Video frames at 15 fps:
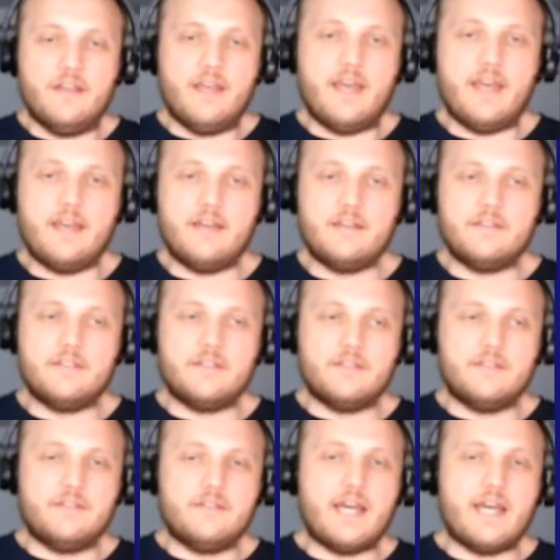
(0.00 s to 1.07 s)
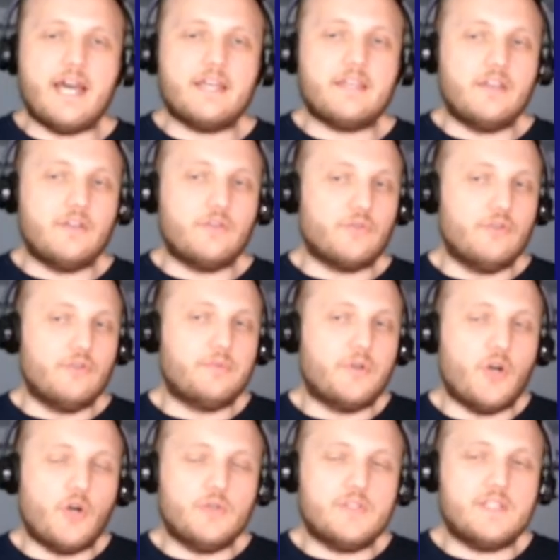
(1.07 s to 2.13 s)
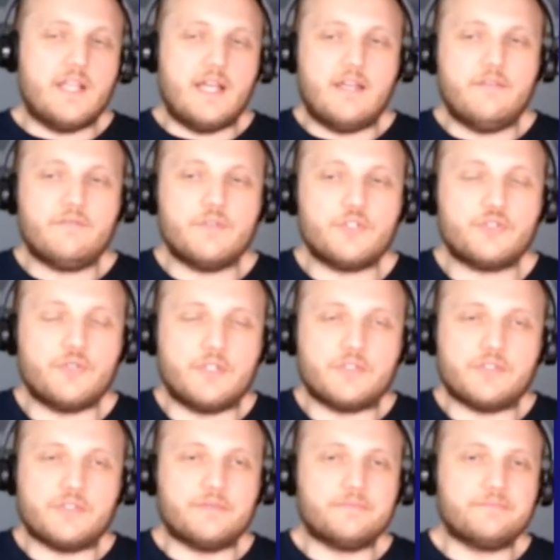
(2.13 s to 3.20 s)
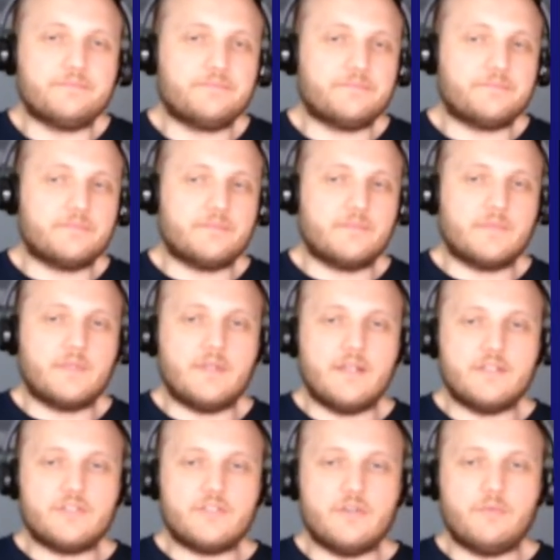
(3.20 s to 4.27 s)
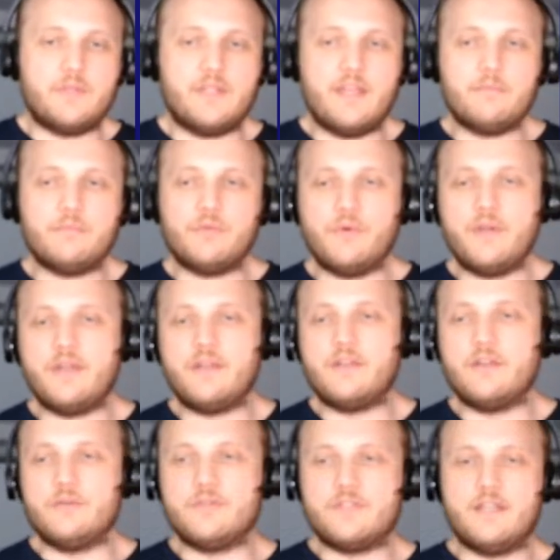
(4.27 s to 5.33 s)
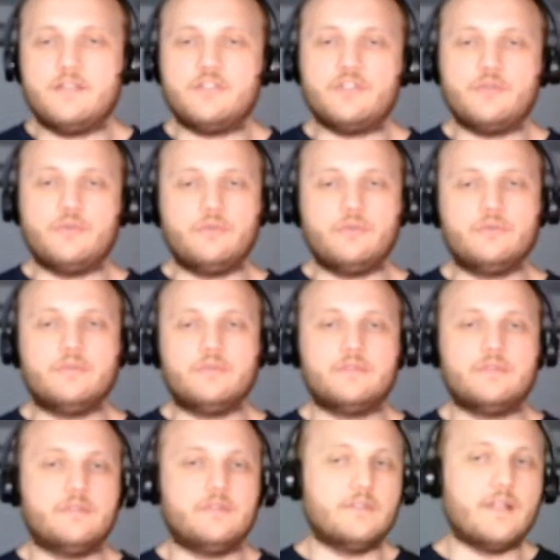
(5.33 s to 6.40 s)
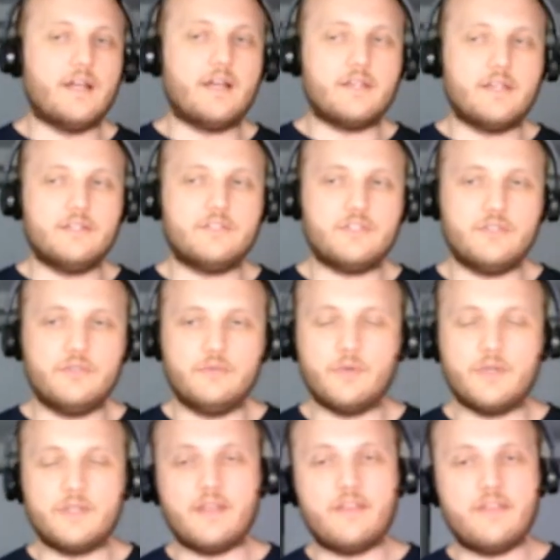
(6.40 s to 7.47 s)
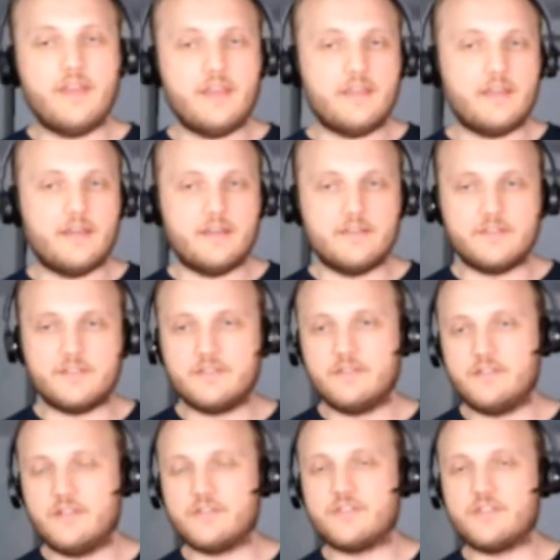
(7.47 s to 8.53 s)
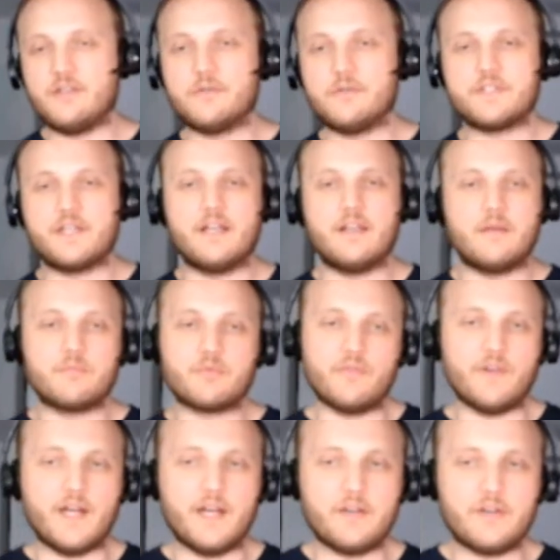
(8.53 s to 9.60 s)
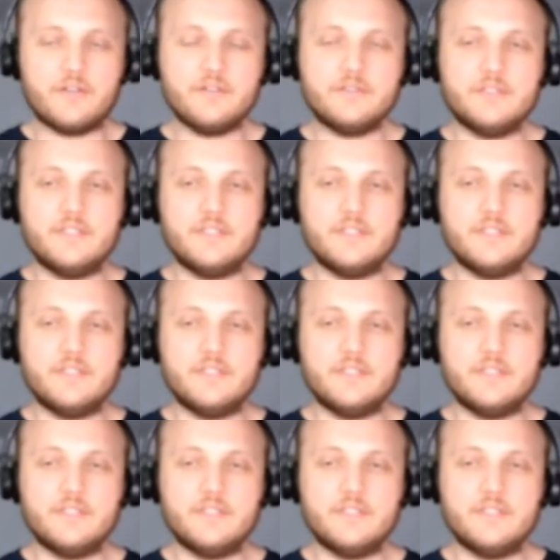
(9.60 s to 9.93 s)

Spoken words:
and the hacking group hosts that infrastructure. And so when the employee goes in to log into what they think is their single sign-on provider,